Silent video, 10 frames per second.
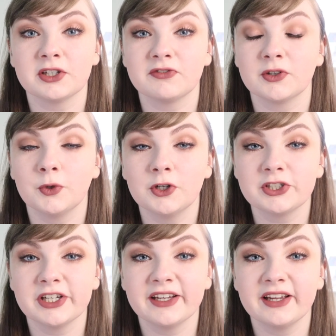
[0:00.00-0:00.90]
much for
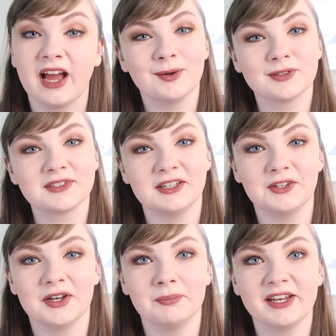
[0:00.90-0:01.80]
watching. I will see
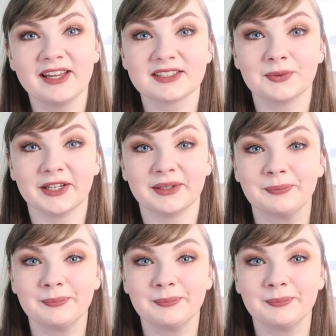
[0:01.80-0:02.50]
you in my next one.